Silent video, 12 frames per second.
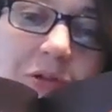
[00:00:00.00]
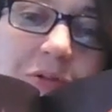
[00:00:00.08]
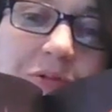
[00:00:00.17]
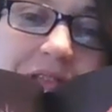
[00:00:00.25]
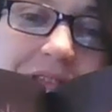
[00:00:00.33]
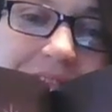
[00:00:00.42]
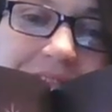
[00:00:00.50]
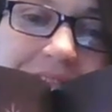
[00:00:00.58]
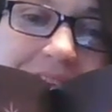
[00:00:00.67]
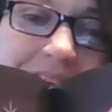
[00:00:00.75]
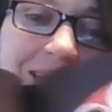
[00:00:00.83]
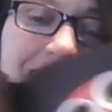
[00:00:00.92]
cute.
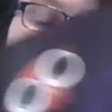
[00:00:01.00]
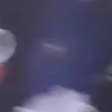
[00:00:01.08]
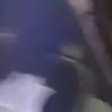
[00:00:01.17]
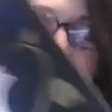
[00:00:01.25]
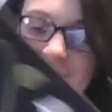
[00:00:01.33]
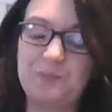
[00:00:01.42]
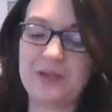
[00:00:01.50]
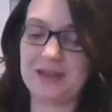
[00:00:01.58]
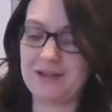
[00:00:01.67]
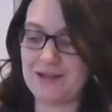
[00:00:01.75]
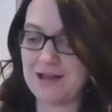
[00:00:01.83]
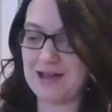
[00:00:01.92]
I love his
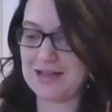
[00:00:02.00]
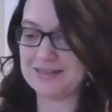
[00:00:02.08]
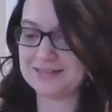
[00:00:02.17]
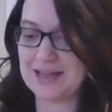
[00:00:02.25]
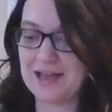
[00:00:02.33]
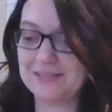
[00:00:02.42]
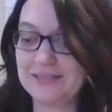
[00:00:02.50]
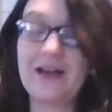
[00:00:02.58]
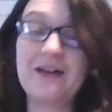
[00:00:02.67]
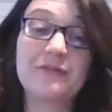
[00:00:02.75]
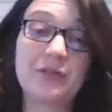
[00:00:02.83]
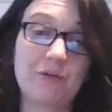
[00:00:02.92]
big eyes. I
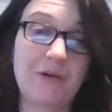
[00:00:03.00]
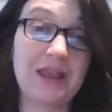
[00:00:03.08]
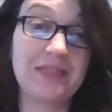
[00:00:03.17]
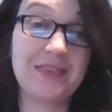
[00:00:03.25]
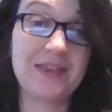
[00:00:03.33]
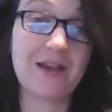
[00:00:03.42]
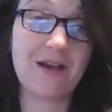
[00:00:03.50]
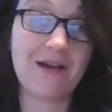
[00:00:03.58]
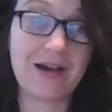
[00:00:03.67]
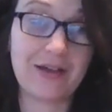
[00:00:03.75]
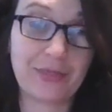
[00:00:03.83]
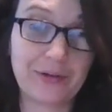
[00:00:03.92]
love the way the
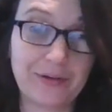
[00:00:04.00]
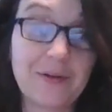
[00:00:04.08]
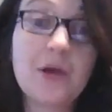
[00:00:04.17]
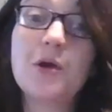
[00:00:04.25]
author,